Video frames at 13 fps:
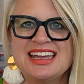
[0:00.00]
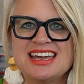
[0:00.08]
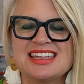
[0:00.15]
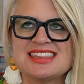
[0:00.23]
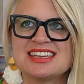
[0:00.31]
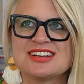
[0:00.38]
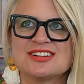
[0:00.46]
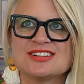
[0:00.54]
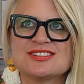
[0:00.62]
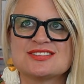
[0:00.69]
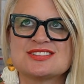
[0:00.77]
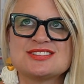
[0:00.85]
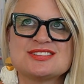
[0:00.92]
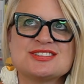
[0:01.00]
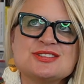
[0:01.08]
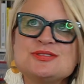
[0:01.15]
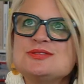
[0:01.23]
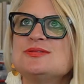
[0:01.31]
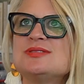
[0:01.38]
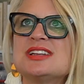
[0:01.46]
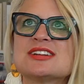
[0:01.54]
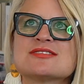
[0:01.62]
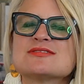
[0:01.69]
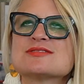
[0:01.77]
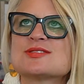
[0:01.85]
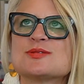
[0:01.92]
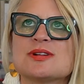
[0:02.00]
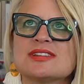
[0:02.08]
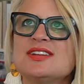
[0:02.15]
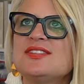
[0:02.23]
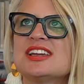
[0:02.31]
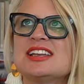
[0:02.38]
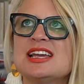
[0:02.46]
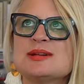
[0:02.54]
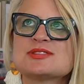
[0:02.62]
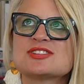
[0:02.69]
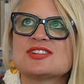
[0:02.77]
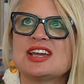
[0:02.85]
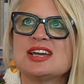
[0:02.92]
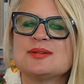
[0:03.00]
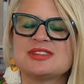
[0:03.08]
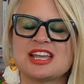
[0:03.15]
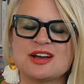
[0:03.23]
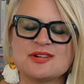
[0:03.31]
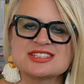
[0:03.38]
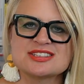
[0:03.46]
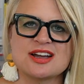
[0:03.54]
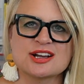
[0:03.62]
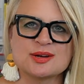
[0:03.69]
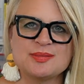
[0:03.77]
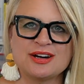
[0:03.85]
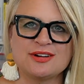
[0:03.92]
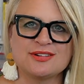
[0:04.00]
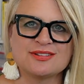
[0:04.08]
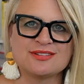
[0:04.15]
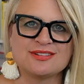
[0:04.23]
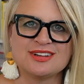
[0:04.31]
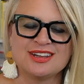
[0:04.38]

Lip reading: And they're 2 knitters who are living in Amsterdam, and they always talk about,